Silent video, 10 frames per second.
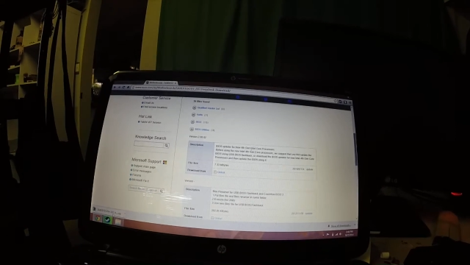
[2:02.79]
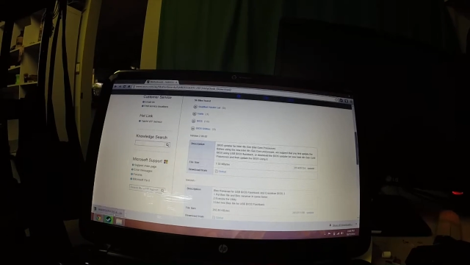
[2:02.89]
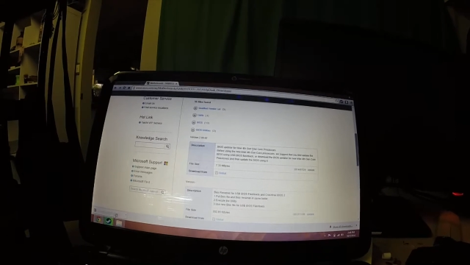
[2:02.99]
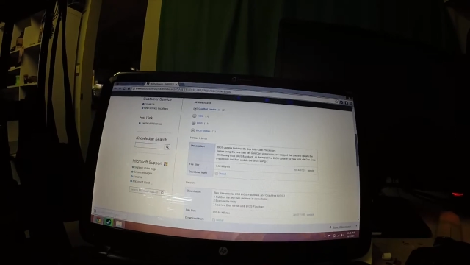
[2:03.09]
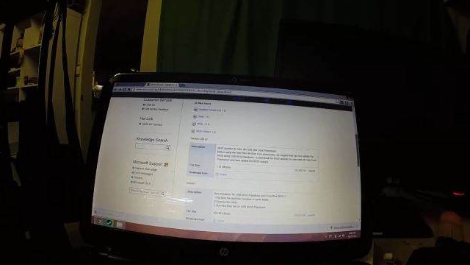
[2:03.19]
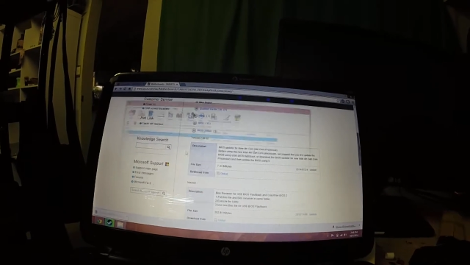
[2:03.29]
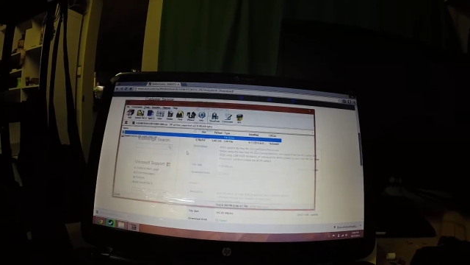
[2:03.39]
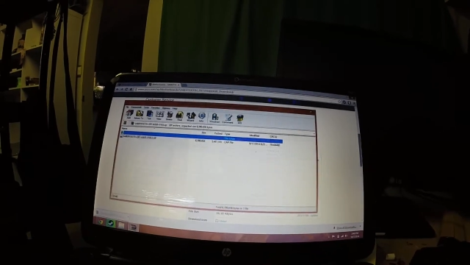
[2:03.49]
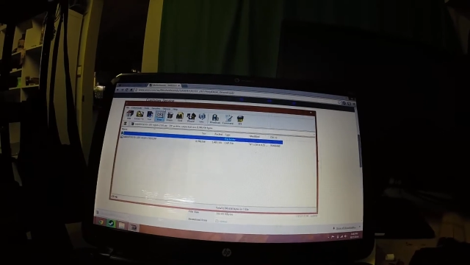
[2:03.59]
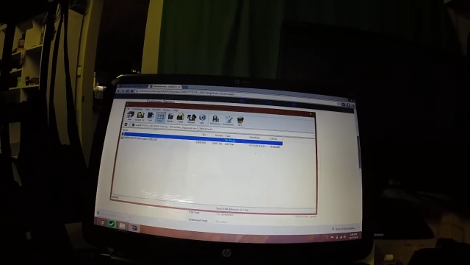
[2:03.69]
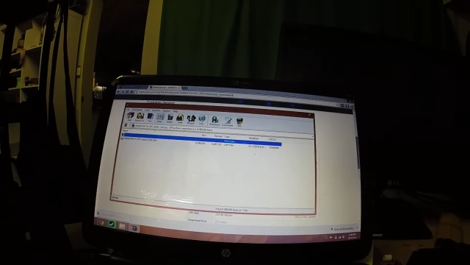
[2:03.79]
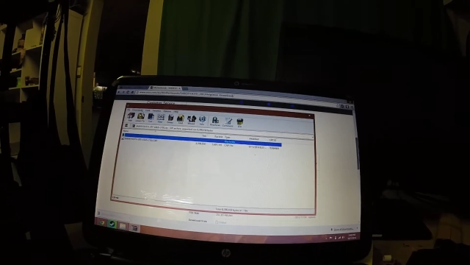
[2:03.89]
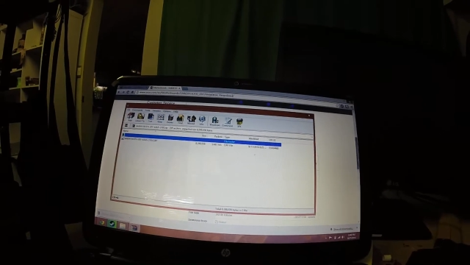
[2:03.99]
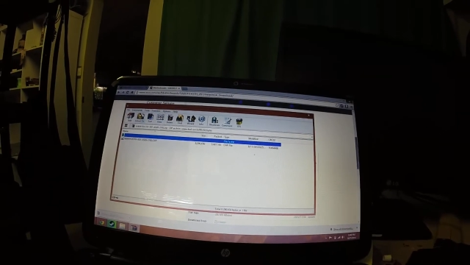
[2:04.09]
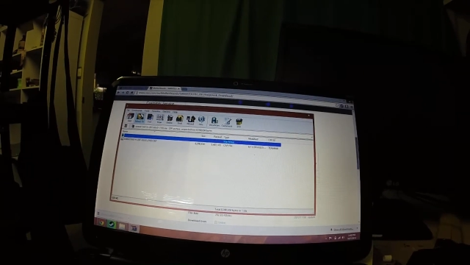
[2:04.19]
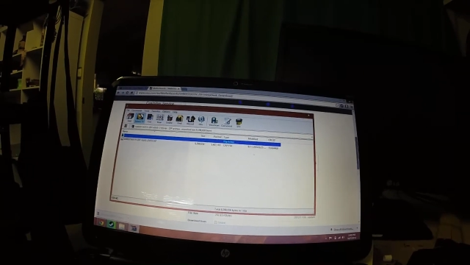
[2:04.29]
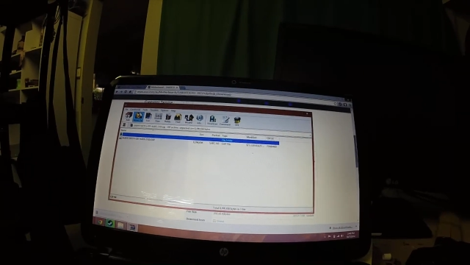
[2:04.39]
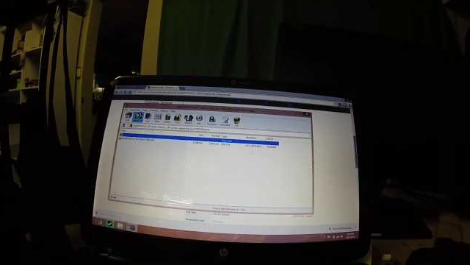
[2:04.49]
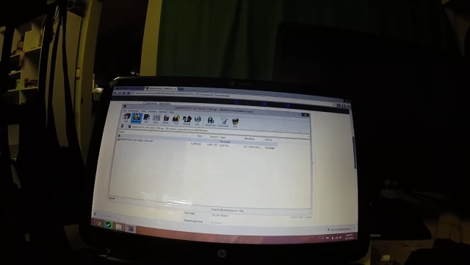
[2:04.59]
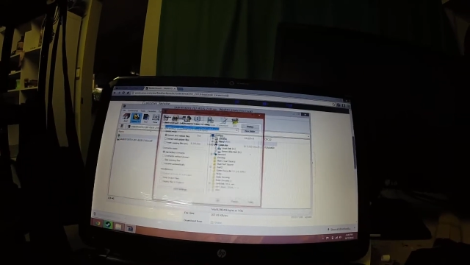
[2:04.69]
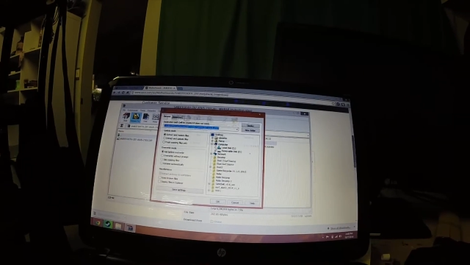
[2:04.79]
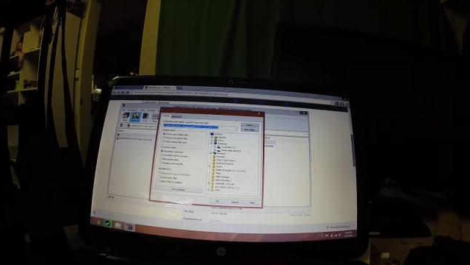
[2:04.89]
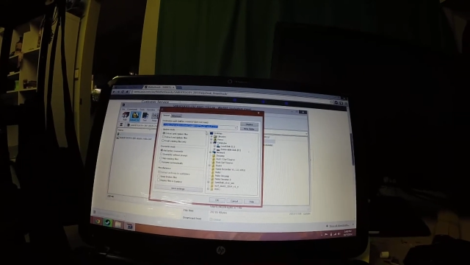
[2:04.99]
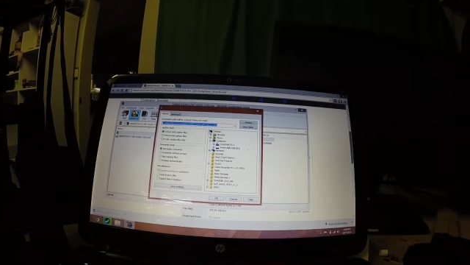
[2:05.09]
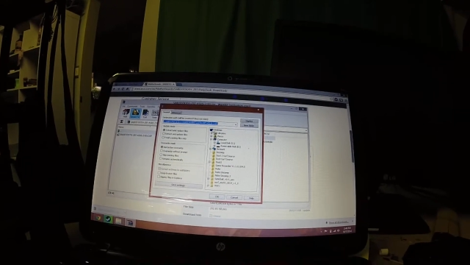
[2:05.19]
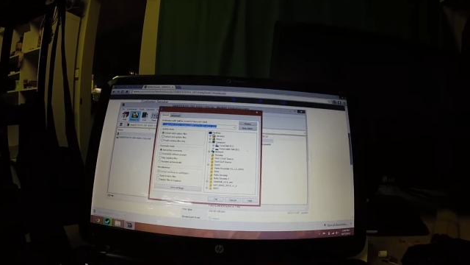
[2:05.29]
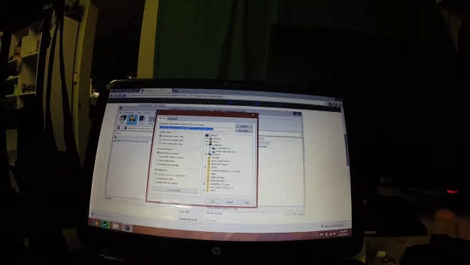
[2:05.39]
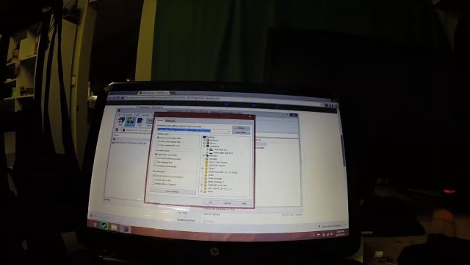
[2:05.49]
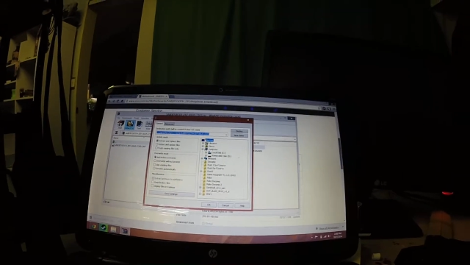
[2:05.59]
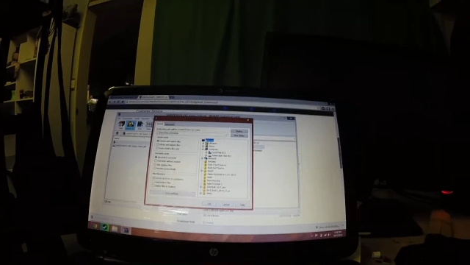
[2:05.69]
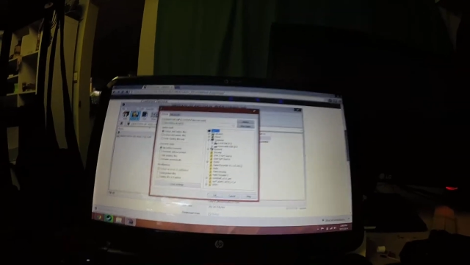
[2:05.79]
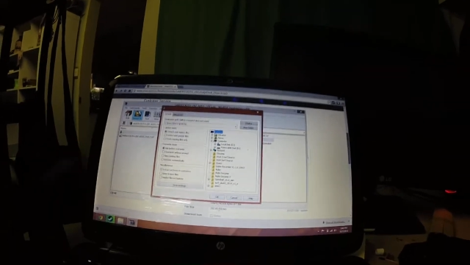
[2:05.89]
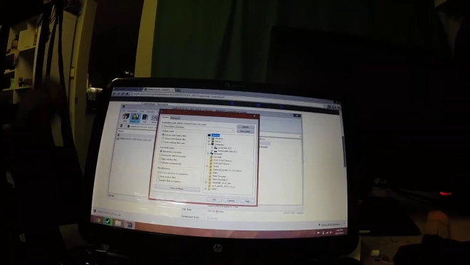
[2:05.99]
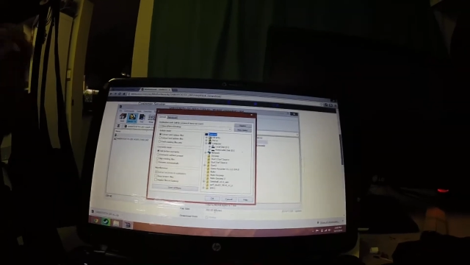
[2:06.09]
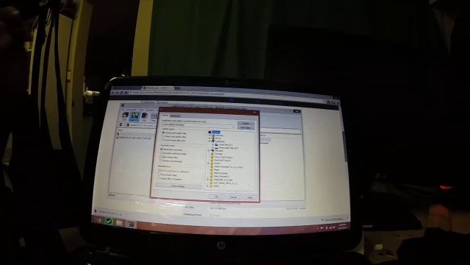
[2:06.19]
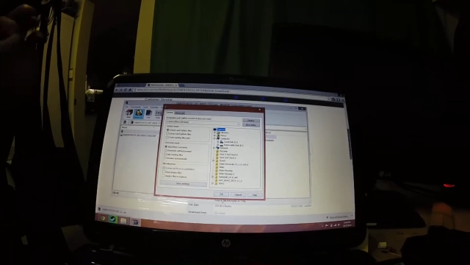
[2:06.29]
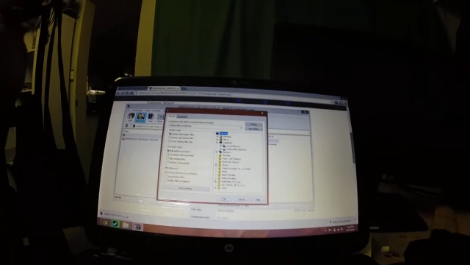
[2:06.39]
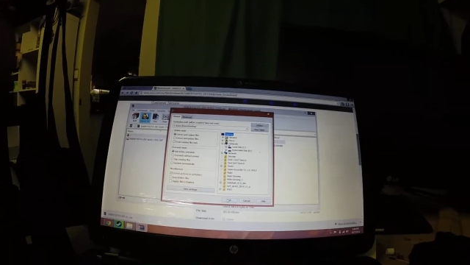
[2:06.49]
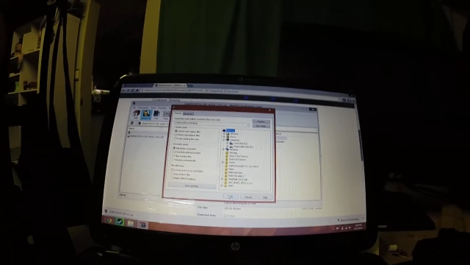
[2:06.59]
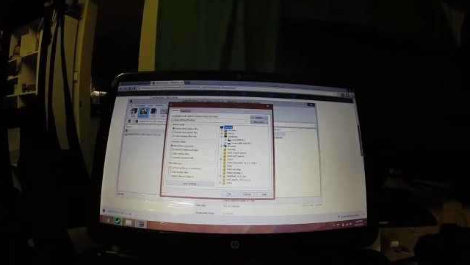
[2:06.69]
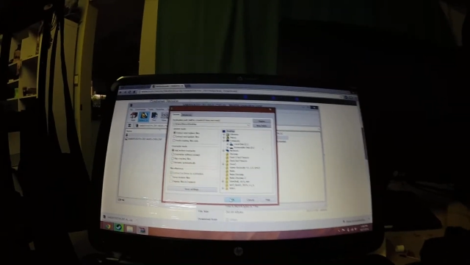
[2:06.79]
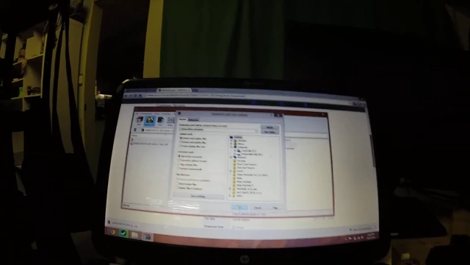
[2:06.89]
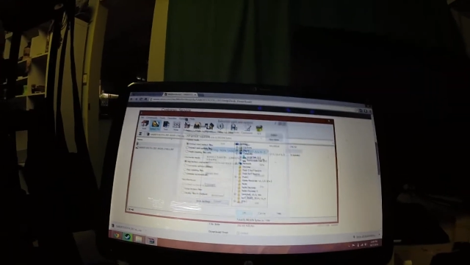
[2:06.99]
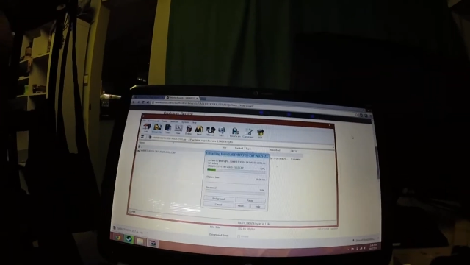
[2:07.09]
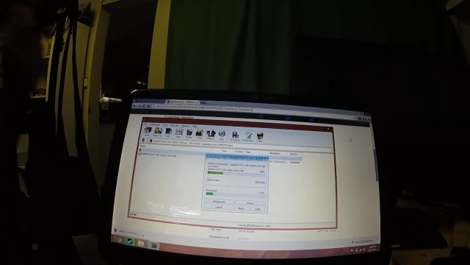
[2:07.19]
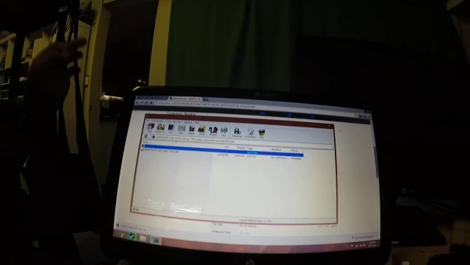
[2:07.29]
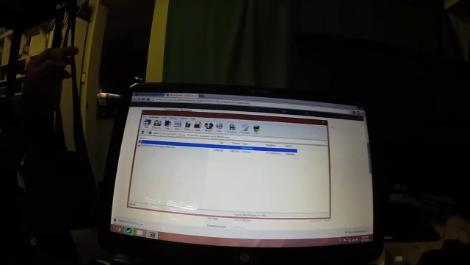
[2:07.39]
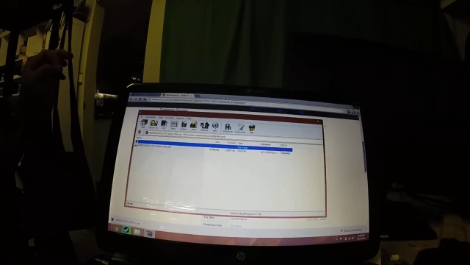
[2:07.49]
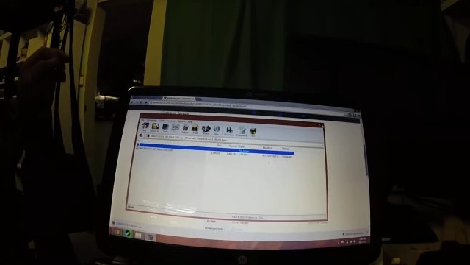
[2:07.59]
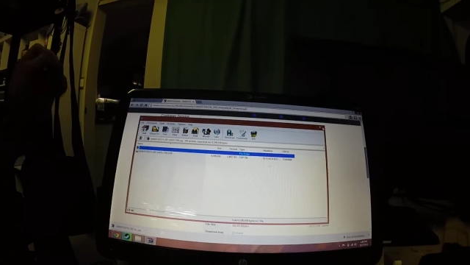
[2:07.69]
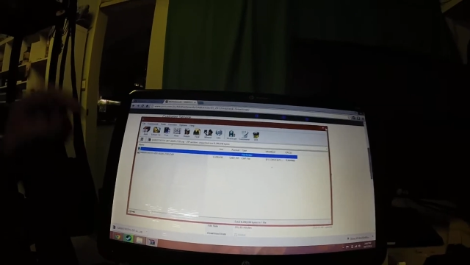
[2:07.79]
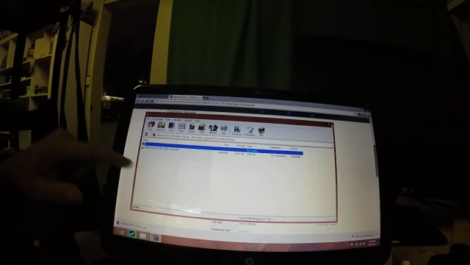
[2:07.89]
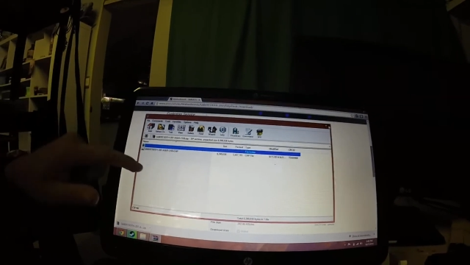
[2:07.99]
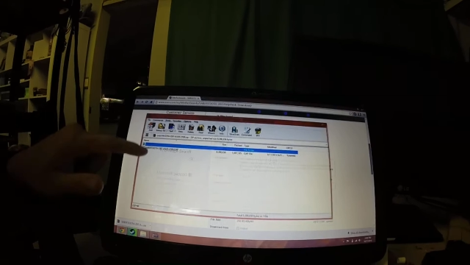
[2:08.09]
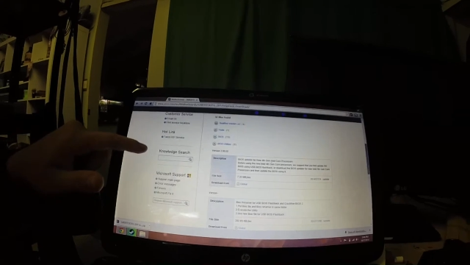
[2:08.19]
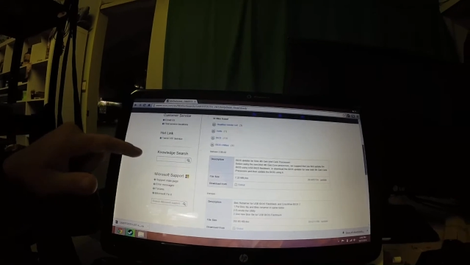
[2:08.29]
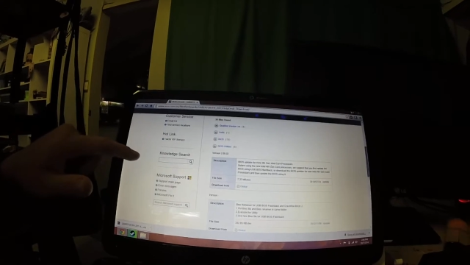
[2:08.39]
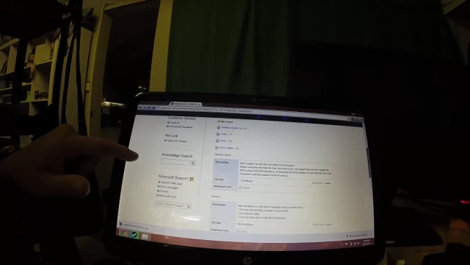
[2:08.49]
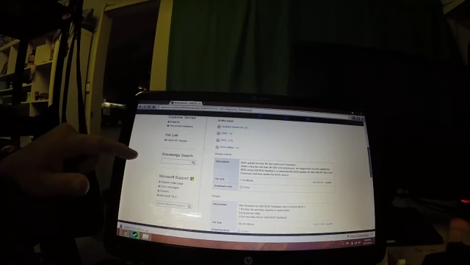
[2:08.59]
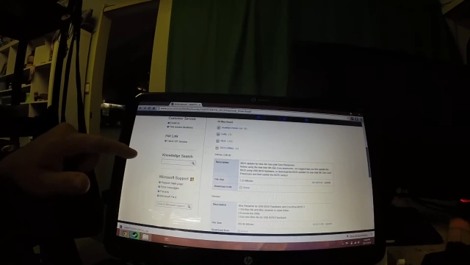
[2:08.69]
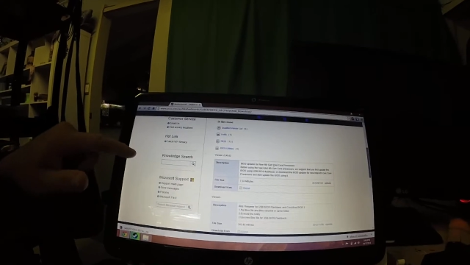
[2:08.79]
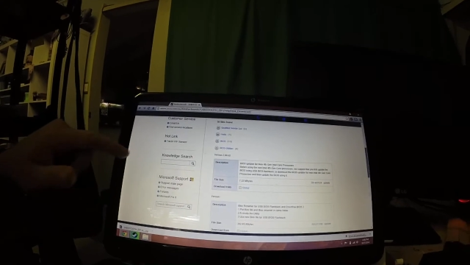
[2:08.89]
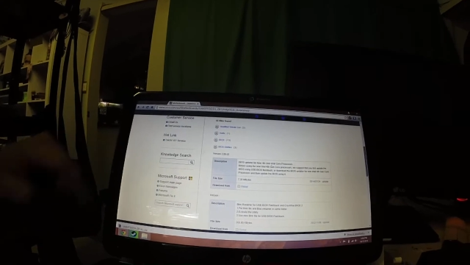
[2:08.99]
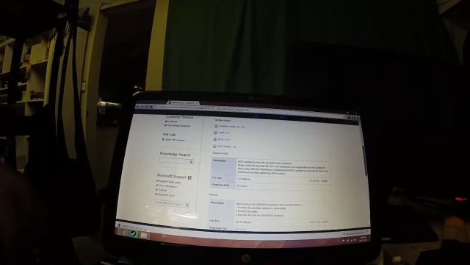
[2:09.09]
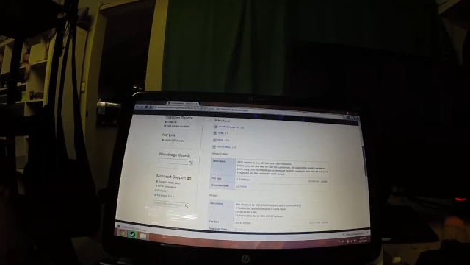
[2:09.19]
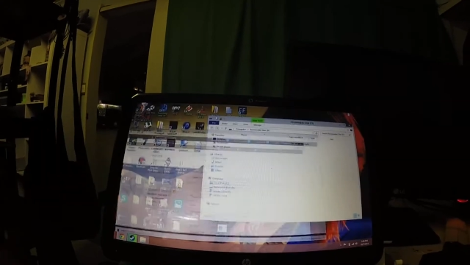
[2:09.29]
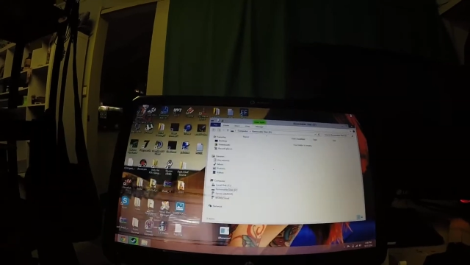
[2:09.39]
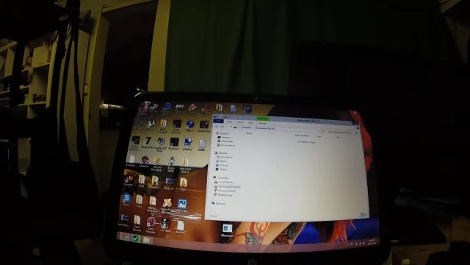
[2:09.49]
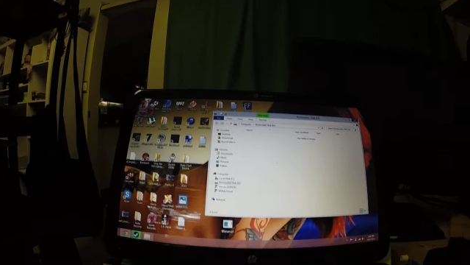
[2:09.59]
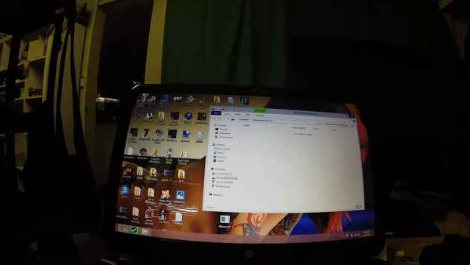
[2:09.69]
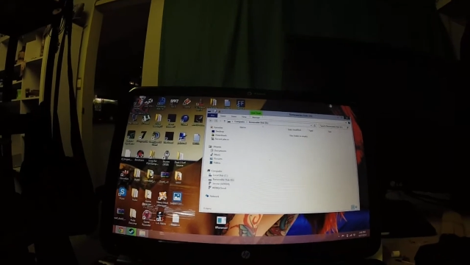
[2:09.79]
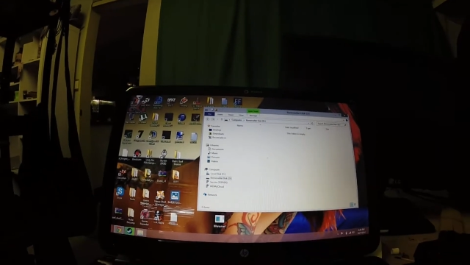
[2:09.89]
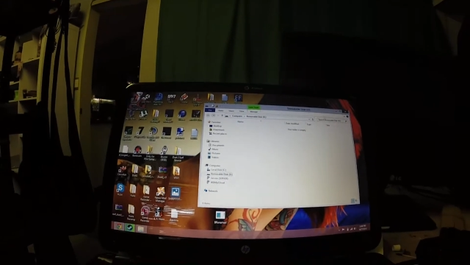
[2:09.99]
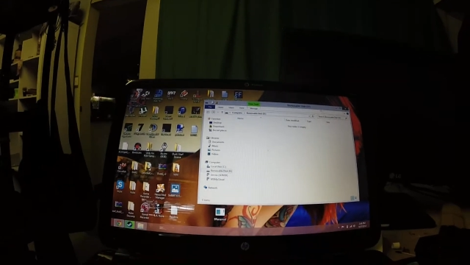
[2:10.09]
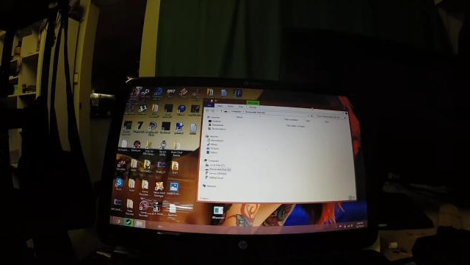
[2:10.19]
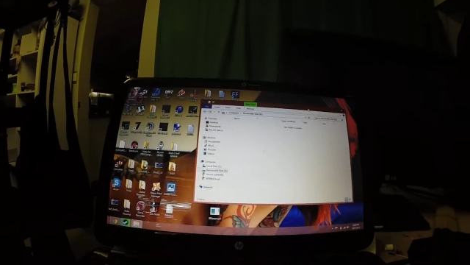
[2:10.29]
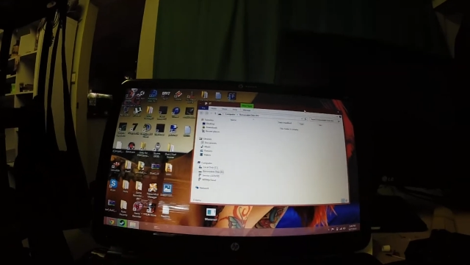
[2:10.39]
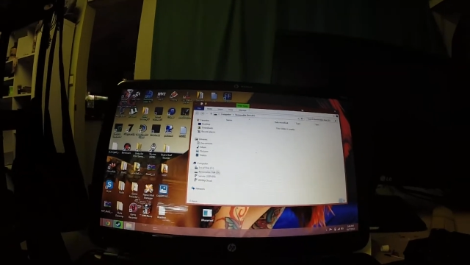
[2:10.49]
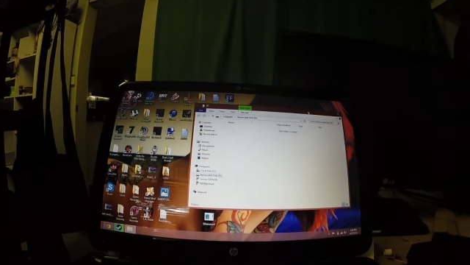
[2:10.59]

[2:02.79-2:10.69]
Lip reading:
(no speaker visible)